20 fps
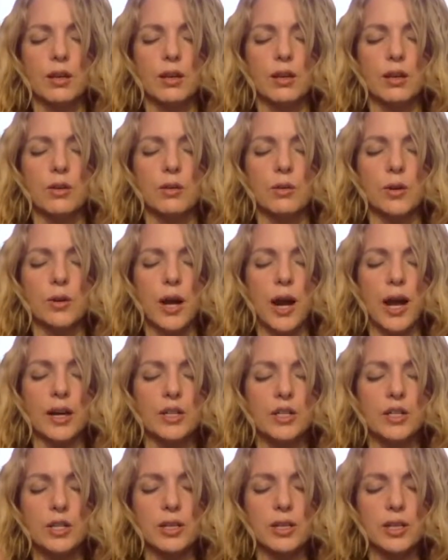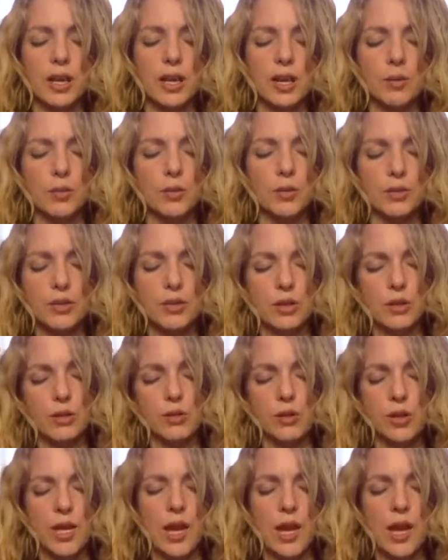We're actually able to
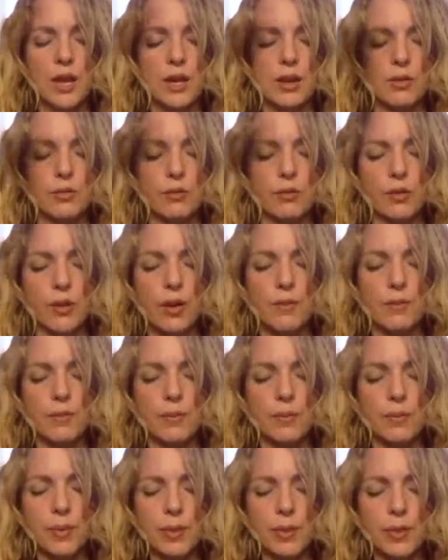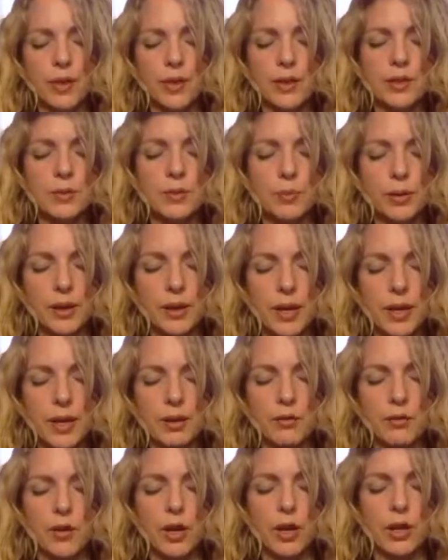create from this plane
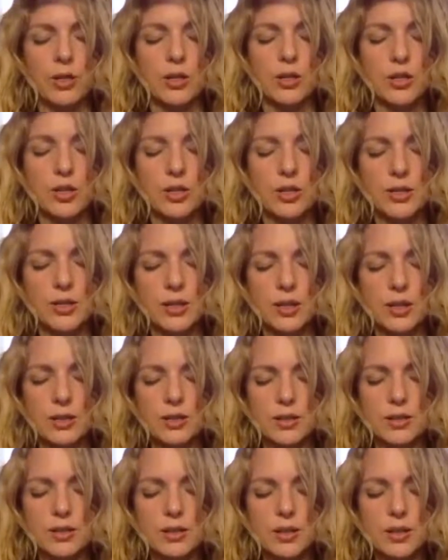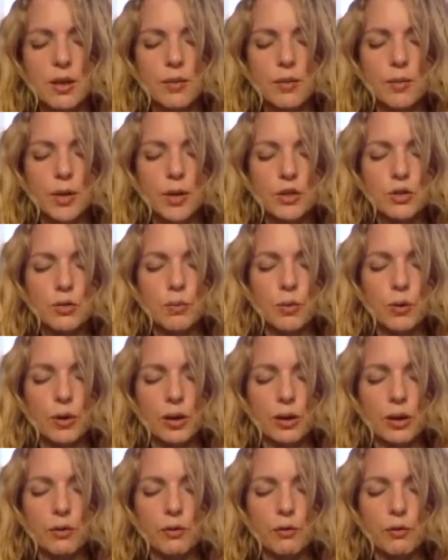of consciousness much more
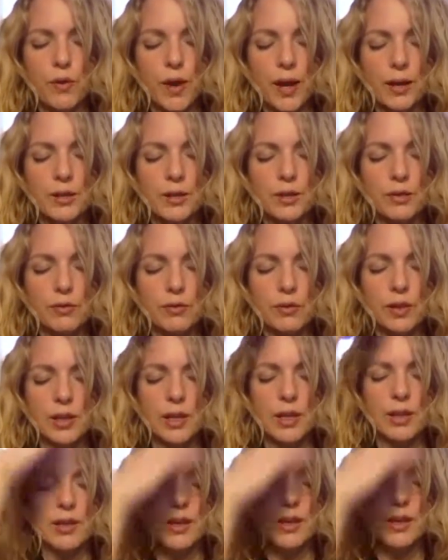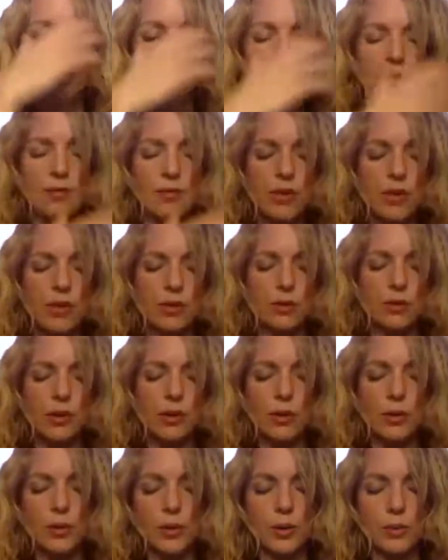effectively than even the
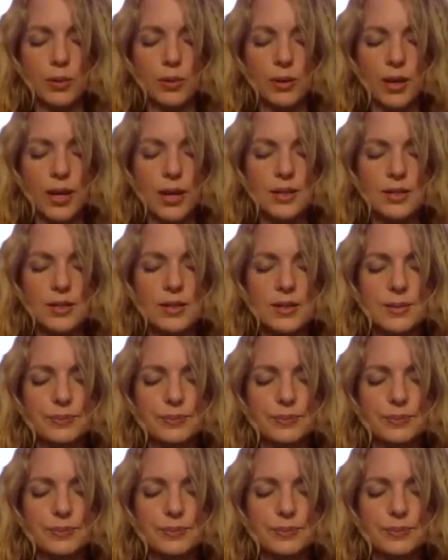lower planes.